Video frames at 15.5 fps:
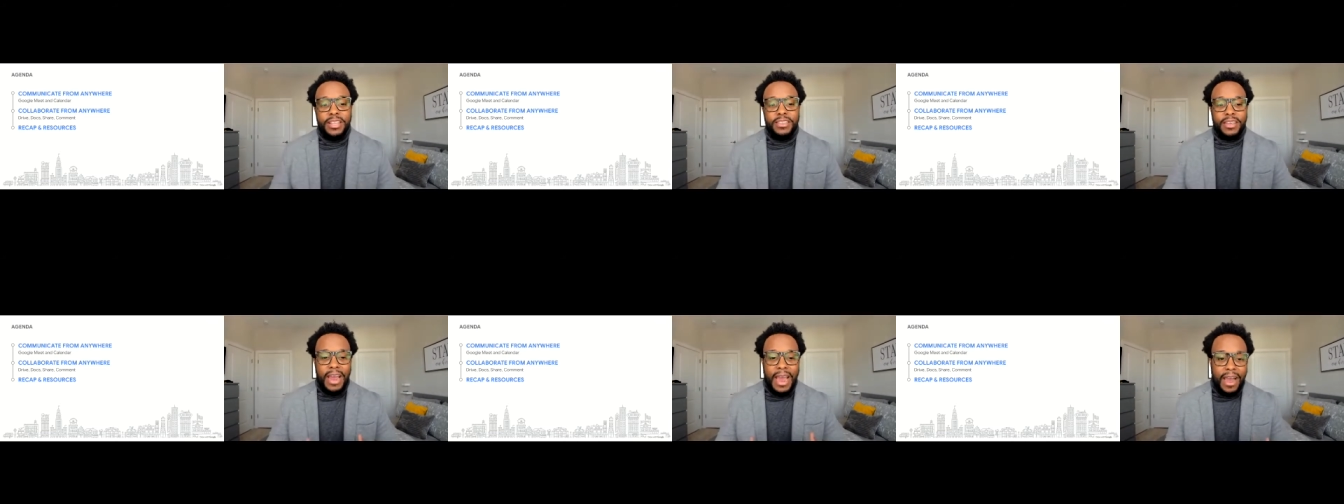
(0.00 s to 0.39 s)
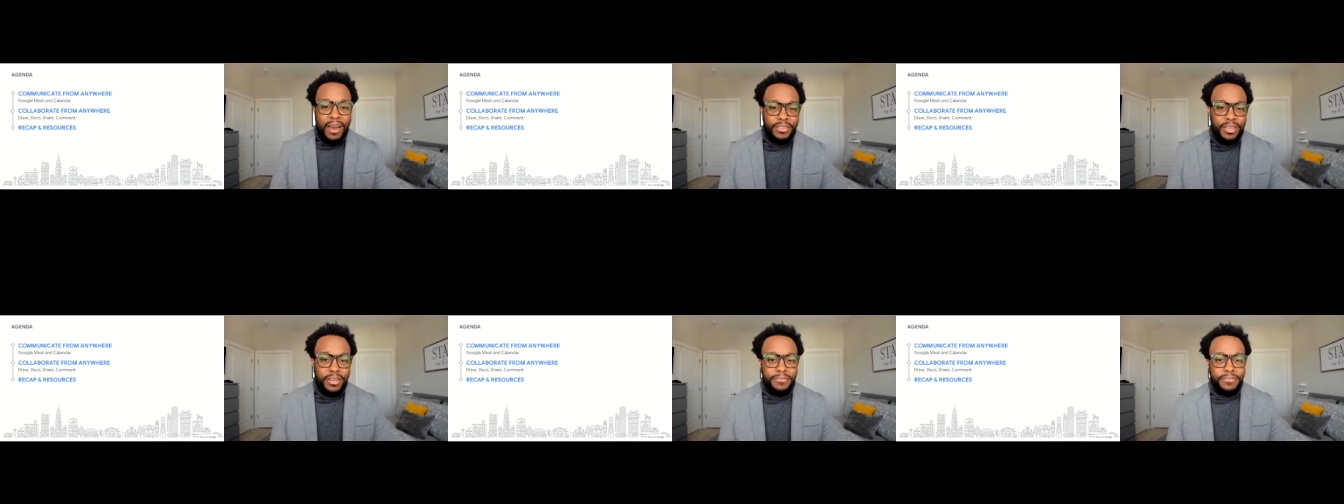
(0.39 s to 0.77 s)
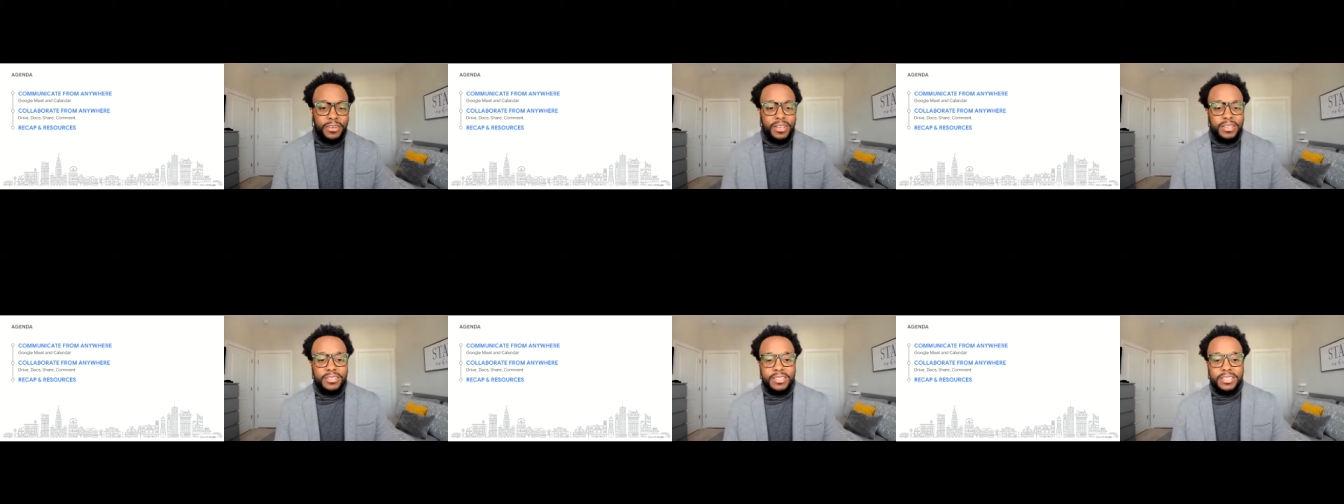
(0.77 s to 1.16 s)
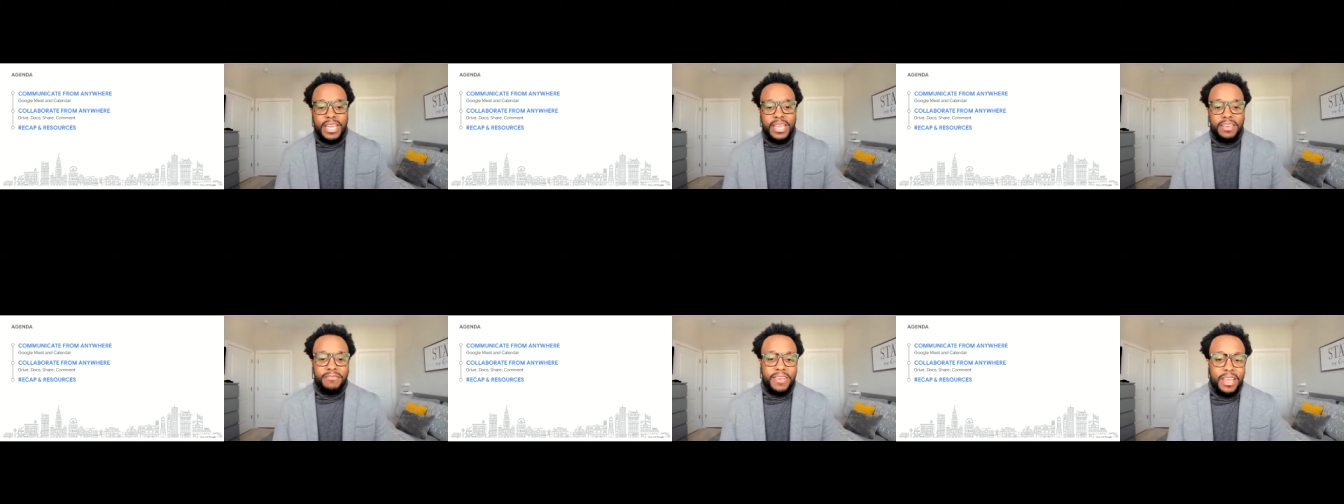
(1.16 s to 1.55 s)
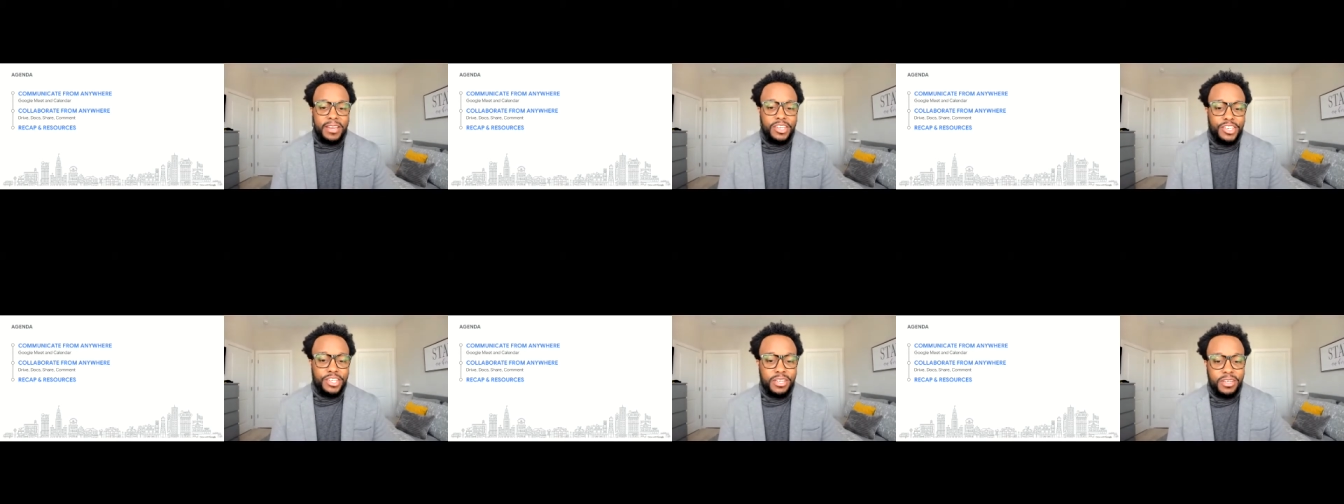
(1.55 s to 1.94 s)
They're out there for us to take
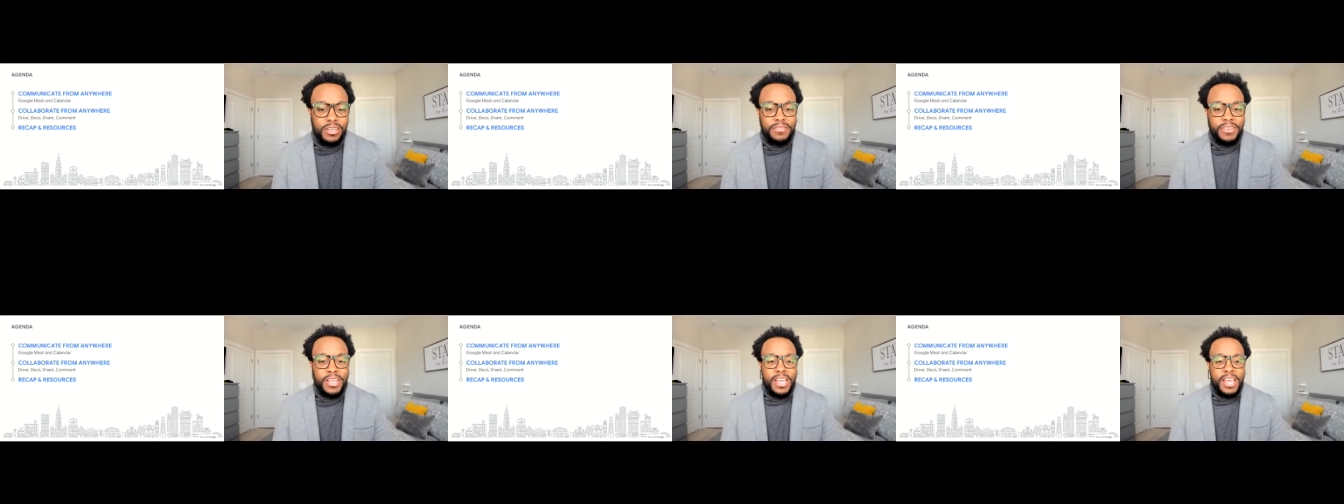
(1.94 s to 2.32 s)
advantage of.